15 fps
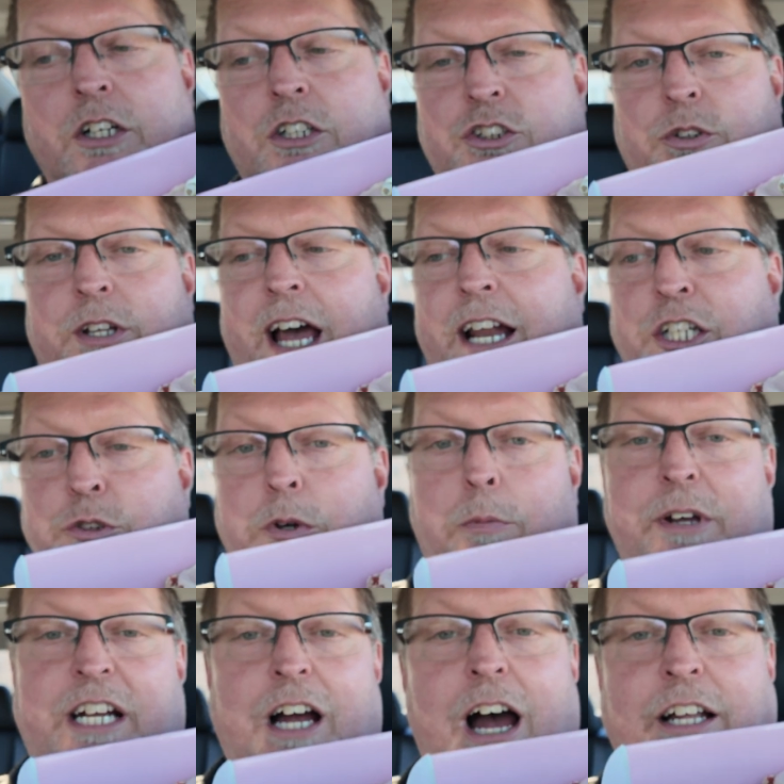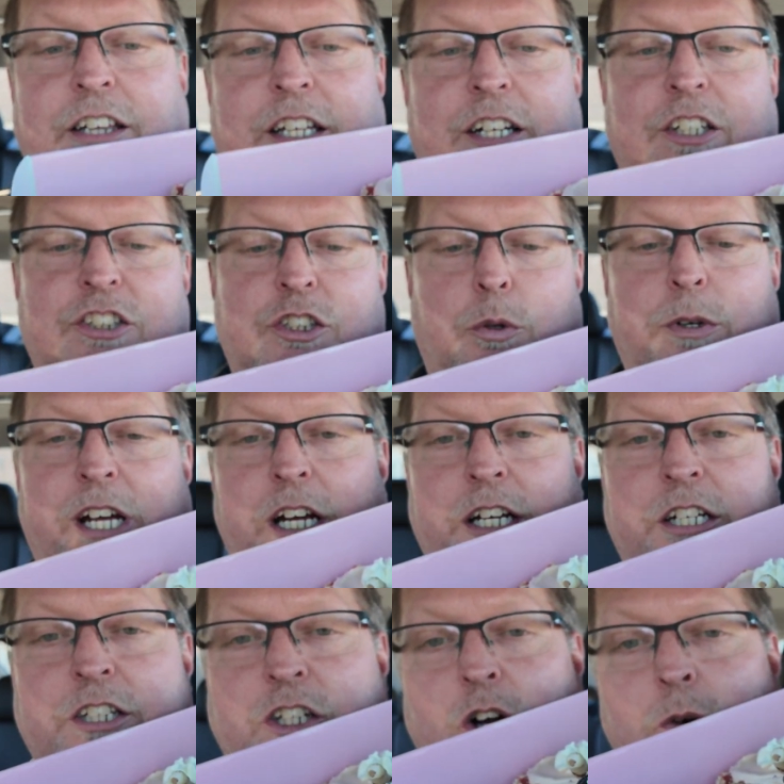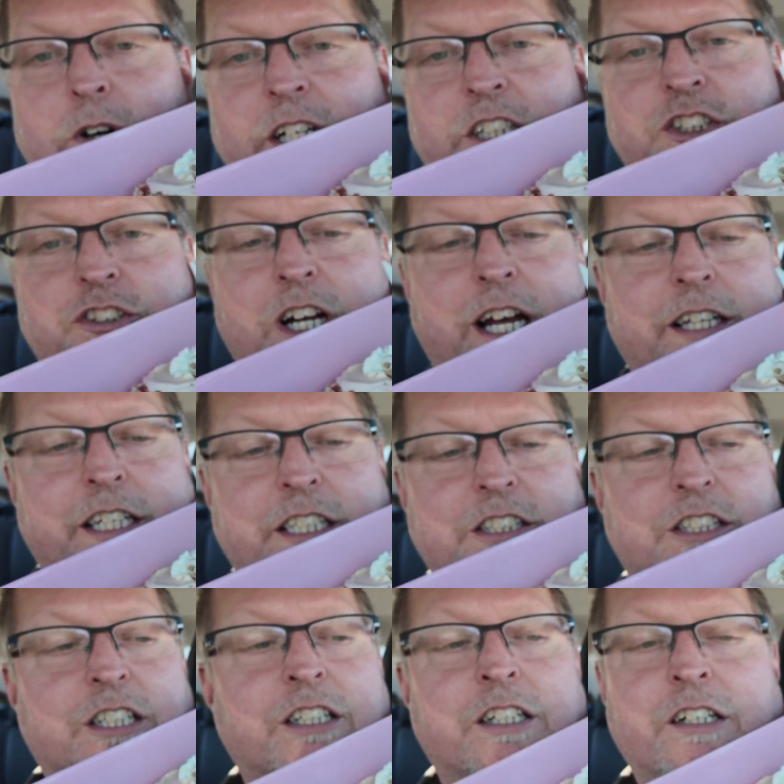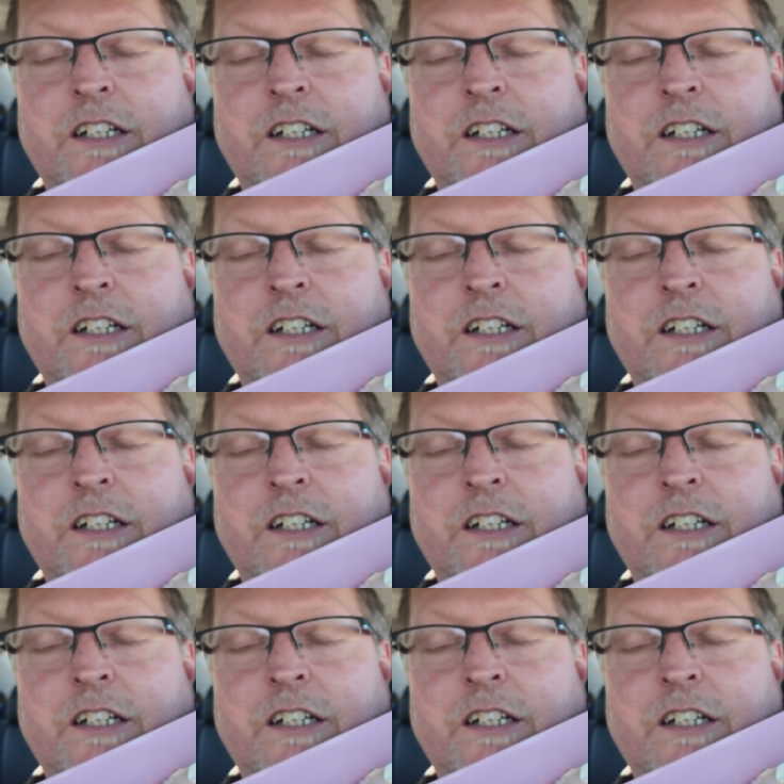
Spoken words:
So that is what we got there. So we are going to go in and try these.